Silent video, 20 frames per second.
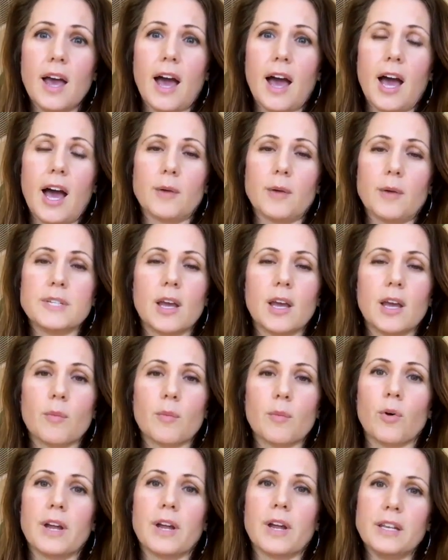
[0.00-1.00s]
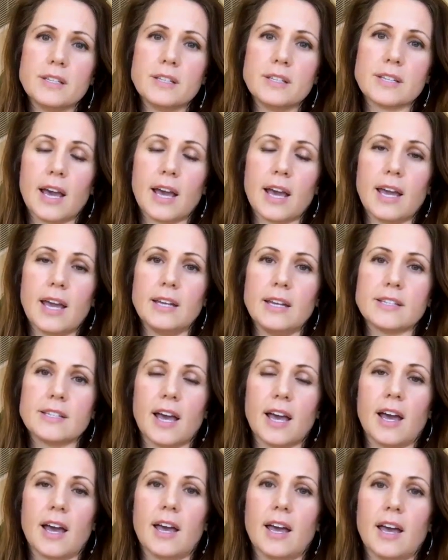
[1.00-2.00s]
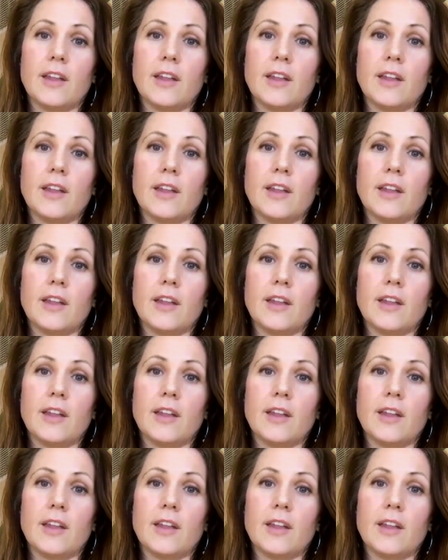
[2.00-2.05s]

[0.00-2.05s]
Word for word: um, to get more insight uh,